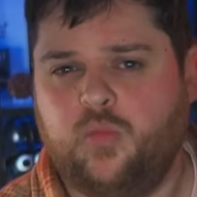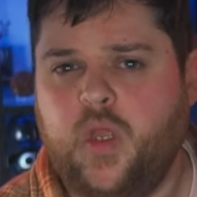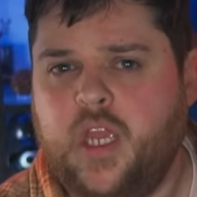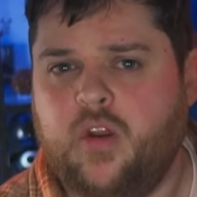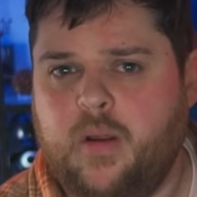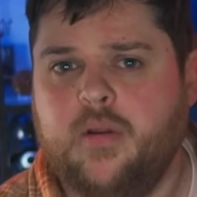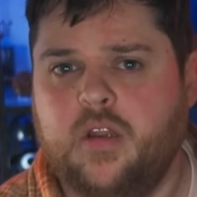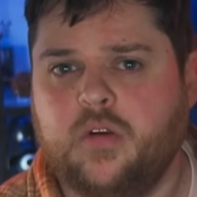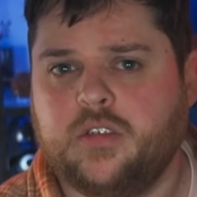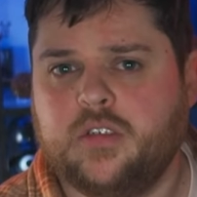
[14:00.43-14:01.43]
We hear
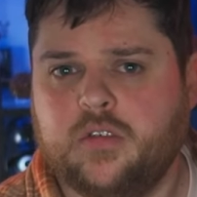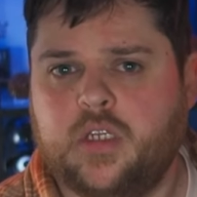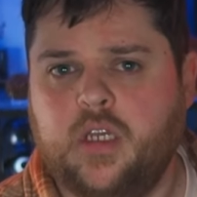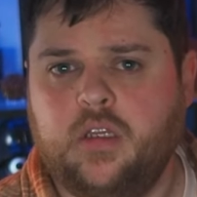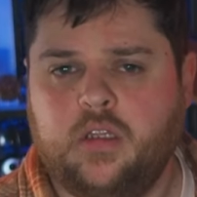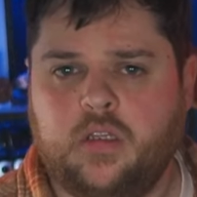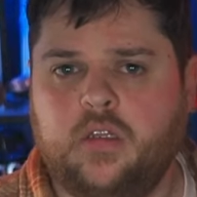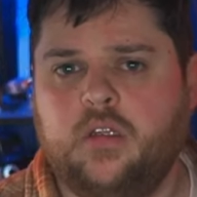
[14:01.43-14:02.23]
Gremlin noises, okay?